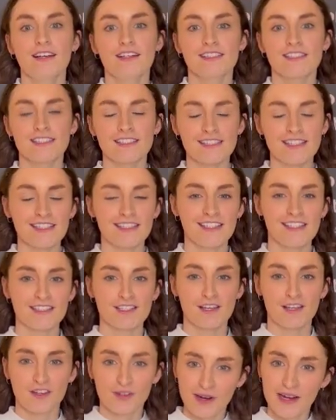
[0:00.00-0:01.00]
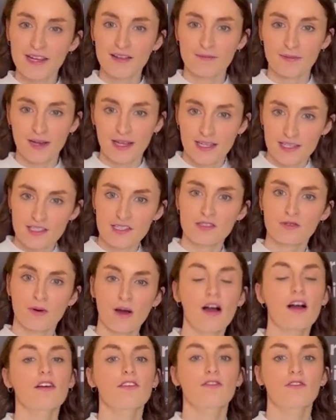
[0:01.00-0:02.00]
Distinctly is a great place to
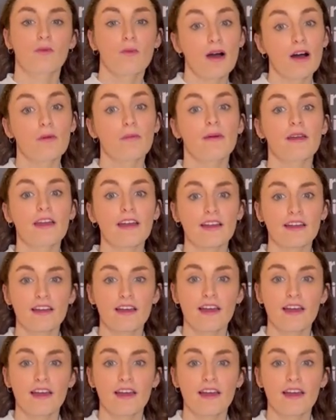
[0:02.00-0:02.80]
work for well-being.